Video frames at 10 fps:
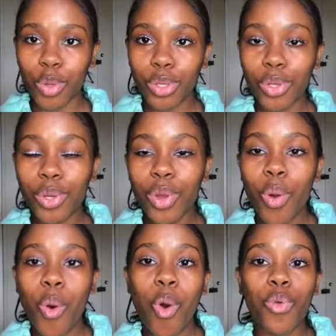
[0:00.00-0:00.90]
you
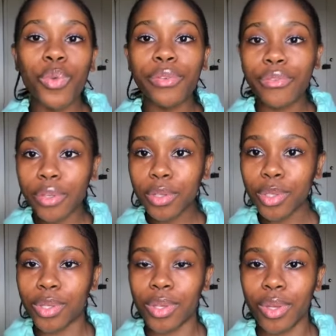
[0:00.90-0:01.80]
or reveal
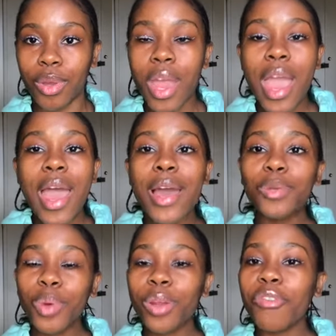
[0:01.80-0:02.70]
to you is
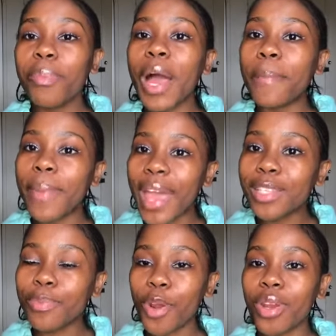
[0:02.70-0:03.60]
one of my
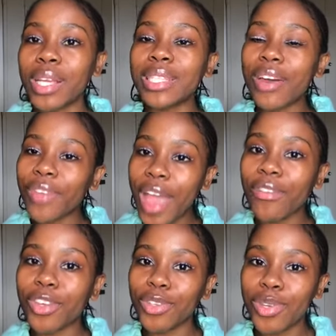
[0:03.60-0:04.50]
best products I've ever
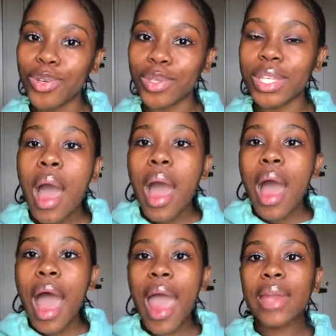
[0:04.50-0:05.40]
used.
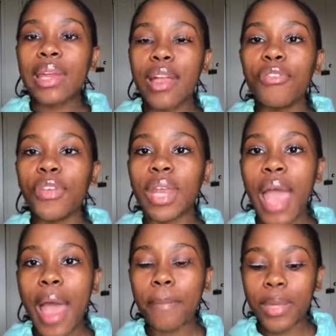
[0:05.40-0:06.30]
And if it
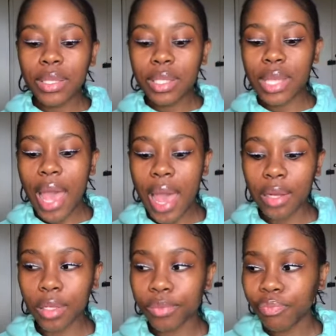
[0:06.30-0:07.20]
happens that